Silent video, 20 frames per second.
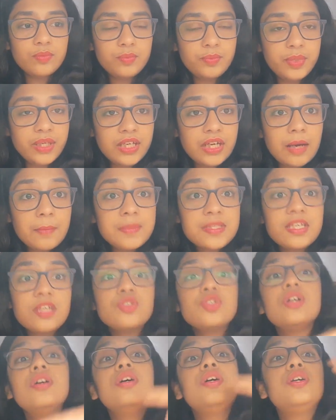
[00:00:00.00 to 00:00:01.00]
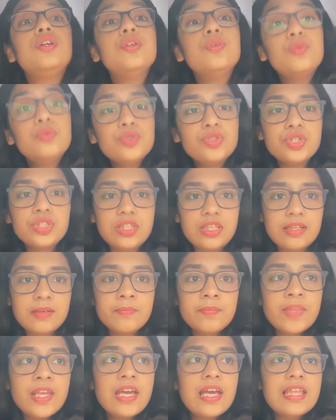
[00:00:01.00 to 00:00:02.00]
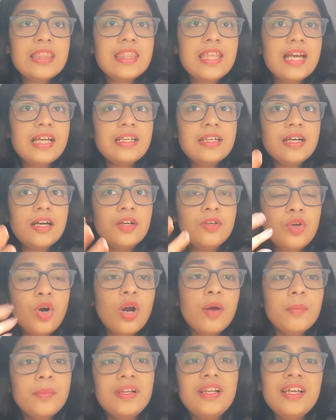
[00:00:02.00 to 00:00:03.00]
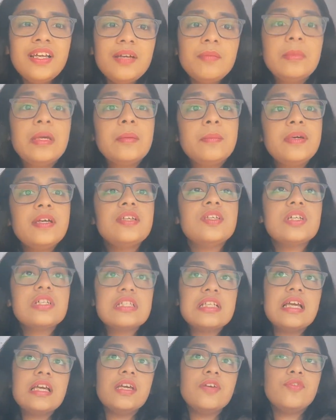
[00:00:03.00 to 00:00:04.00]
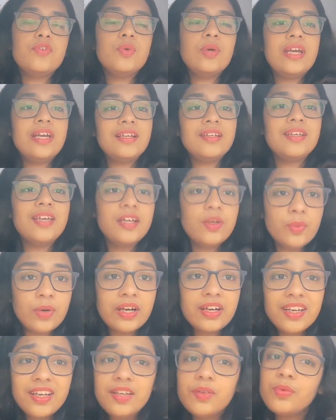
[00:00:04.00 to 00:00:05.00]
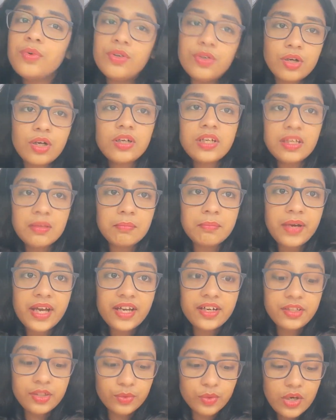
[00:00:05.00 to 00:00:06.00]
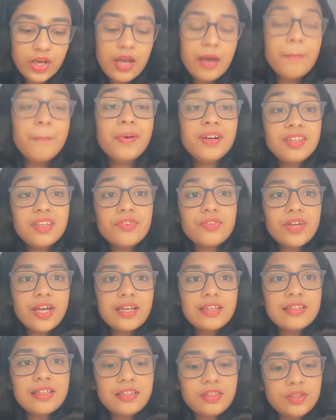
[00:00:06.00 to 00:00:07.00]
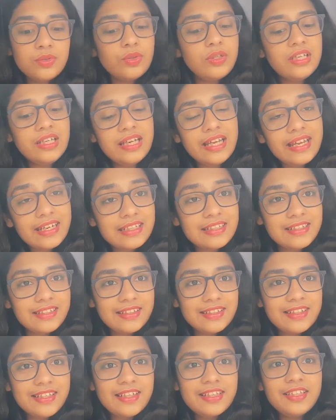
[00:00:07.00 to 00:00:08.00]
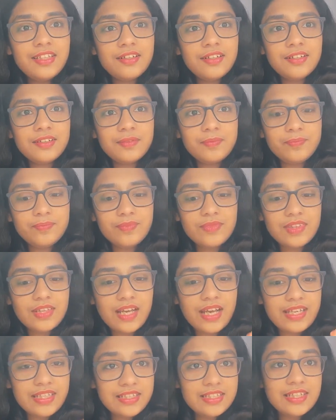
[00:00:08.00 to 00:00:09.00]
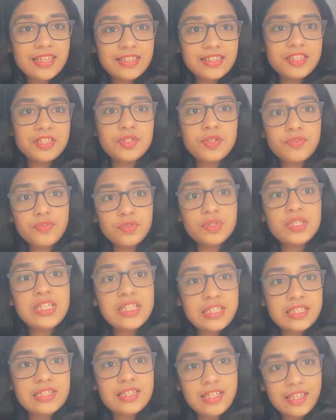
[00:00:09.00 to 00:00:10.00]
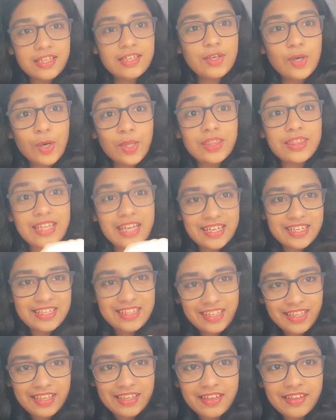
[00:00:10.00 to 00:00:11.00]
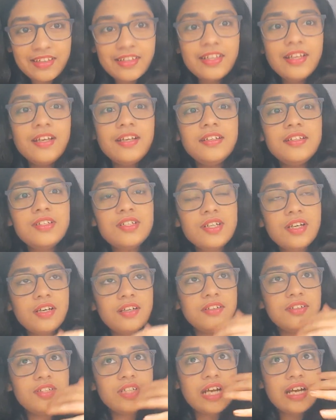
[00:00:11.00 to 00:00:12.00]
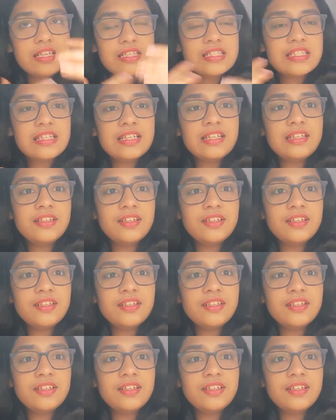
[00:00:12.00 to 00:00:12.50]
become such a huge thing that normally, maybe just like if you ate cake one day, it would not impact you. But the fact that you let the idea that you have to eat cake on that day translate